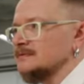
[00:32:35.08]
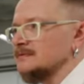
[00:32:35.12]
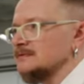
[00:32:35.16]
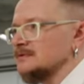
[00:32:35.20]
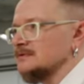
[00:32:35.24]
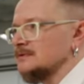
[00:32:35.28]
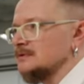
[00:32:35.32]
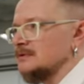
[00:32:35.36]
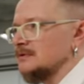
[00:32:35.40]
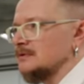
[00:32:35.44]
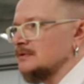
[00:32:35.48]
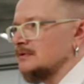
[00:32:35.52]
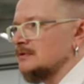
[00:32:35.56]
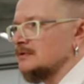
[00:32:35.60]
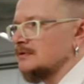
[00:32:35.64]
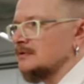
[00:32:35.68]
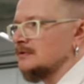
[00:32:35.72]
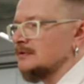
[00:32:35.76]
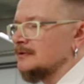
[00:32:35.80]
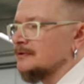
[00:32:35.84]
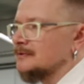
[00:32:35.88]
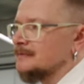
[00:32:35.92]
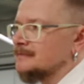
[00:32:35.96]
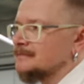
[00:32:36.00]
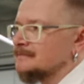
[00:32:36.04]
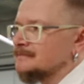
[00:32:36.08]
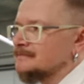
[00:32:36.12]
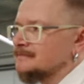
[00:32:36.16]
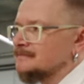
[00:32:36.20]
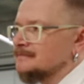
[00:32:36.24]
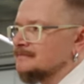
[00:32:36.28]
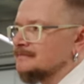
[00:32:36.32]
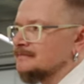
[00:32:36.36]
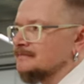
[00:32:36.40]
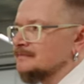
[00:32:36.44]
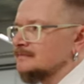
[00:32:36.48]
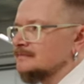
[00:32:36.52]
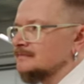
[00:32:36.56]

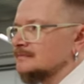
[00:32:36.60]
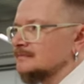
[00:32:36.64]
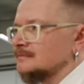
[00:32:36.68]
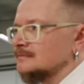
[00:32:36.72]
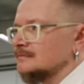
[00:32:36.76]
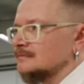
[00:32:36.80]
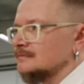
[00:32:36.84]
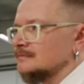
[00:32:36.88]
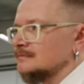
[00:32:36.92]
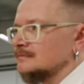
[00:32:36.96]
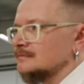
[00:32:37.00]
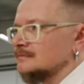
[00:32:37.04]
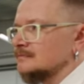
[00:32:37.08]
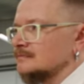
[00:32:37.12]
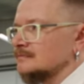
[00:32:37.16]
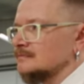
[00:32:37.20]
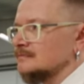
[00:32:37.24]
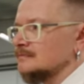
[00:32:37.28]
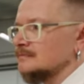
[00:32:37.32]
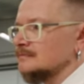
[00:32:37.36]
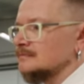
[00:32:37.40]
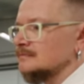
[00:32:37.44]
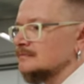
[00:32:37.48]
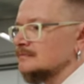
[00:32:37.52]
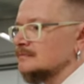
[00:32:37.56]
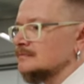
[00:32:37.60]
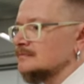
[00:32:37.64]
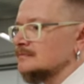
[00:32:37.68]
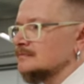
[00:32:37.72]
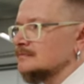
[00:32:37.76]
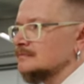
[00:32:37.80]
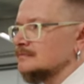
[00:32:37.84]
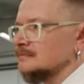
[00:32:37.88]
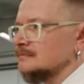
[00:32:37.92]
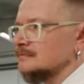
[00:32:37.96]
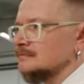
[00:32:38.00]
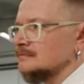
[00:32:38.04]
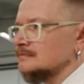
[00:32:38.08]

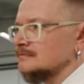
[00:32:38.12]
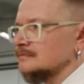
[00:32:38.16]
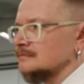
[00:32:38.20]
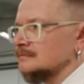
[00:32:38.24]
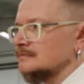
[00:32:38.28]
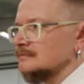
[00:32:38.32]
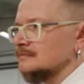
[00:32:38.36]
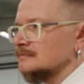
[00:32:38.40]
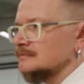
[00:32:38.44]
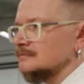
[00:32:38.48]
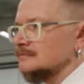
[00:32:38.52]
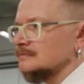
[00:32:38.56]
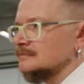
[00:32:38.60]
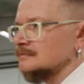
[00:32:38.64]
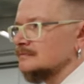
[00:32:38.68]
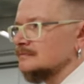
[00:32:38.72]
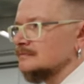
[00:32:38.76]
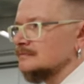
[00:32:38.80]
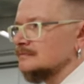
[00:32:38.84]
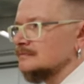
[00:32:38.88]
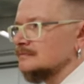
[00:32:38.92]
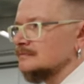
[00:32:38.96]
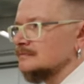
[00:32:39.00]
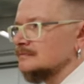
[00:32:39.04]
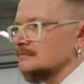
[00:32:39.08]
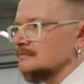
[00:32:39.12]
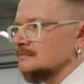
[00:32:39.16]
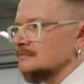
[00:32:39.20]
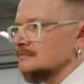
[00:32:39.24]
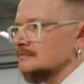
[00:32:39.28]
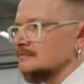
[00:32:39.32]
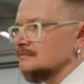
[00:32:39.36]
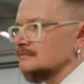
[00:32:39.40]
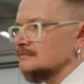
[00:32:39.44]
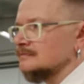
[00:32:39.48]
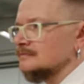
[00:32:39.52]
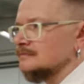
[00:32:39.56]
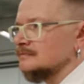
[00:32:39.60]

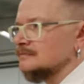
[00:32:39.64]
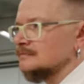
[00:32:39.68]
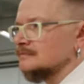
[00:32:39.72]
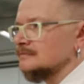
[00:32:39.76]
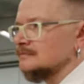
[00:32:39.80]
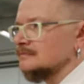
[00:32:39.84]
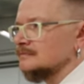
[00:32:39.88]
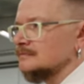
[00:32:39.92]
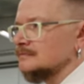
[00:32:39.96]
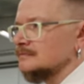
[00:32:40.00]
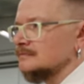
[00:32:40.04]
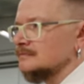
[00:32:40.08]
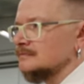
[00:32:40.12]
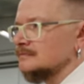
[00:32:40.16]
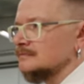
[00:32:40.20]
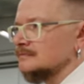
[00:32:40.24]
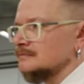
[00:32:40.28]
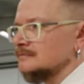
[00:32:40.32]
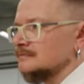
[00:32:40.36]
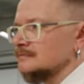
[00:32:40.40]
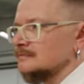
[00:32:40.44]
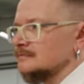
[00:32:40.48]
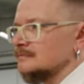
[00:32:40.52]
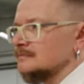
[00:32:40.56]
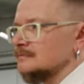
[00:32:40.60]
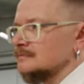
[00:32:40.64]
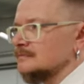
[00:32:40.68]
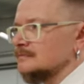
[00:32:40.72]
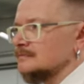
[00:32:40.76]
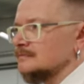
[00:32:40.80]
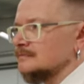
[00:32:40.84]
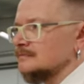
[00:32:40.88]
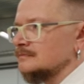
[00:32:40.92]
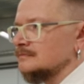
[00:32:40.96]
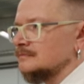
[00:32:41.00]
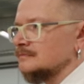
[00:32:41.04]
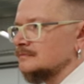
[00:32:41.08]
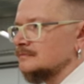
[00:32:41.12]

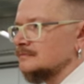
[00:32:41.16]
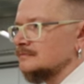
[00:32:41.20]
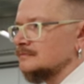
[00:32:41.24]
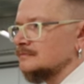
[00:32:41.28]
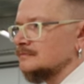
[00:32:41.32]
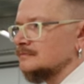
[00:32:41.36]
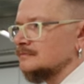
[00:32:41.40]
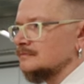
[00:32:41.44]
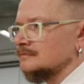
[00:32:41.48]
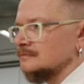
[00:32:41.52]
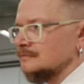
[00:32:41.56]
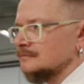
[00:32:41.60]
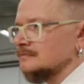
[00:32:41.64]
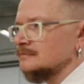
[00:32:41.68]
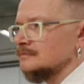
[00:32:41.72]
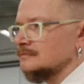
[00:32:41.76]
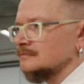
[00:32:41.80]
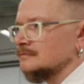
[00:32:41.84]
This person isn't speaking.